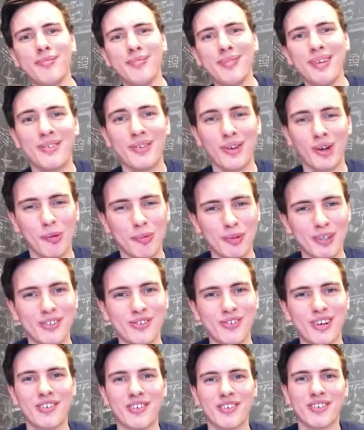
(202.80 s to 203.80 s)
So a couple of
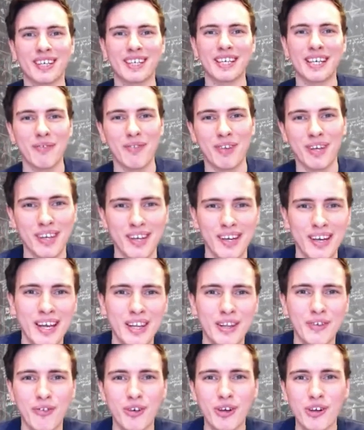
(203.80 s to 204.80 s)
strategies I can give you.
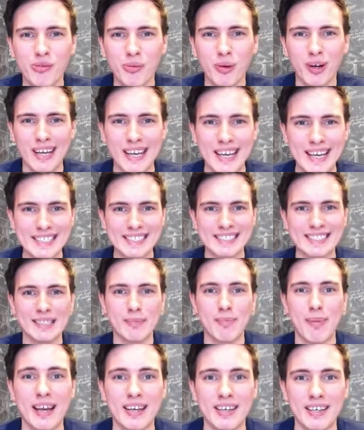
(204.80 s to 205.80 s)
The first one is,
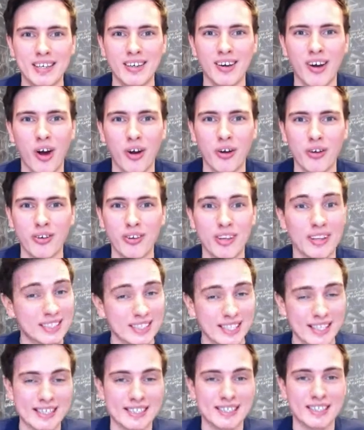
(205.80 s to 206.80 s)
depending on this
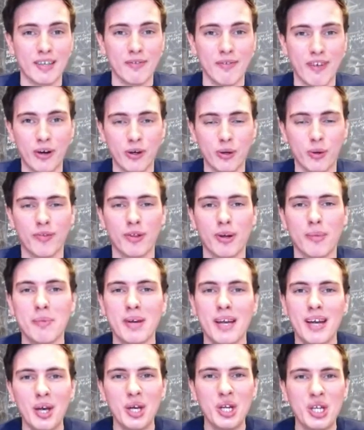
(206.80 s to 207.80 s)
list and the value of them,
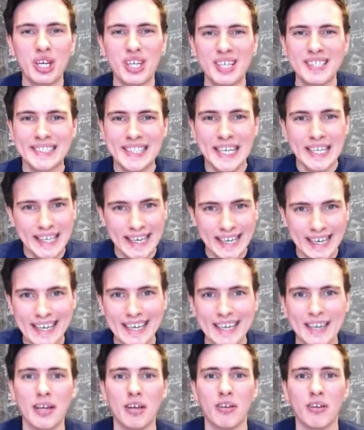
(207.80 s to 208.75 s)
you can take a hit.